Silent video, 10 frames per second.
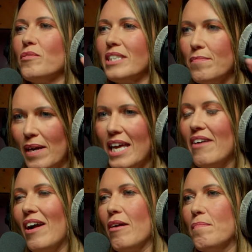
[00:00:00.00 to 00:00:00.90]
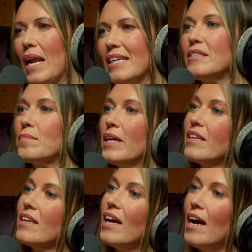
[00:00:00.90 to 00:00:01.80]
Did my year out in
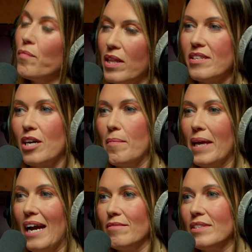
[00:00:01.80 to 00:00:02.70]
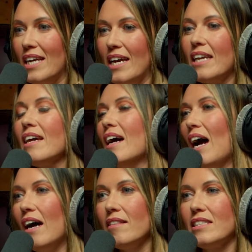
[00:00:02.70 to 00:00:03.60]
placement with Derby County.
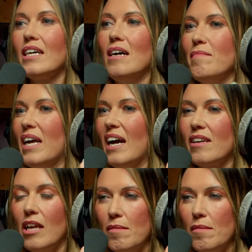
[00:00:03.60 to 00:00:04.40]
At the time, they had no